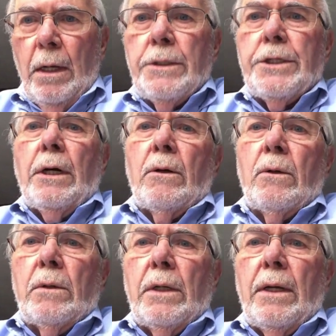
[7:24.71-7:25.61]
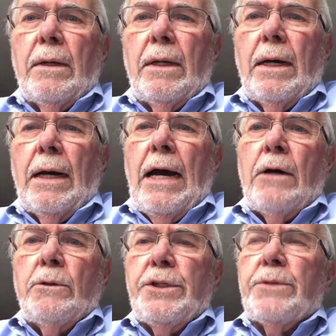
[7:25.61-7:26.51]
So a
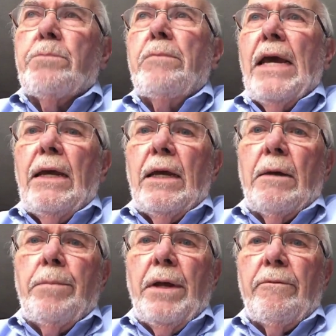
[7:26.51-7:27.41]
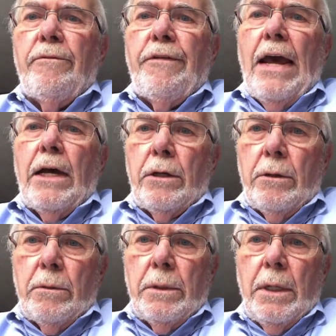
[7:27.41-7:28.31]
house may have been
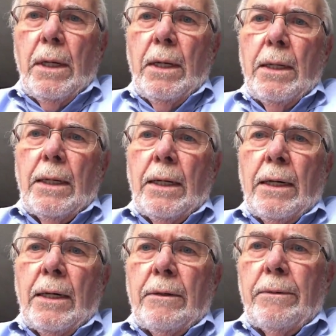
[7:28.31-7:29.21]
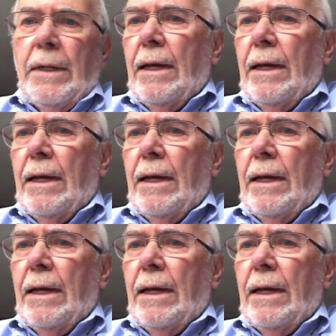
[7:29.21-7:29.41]
valued uh,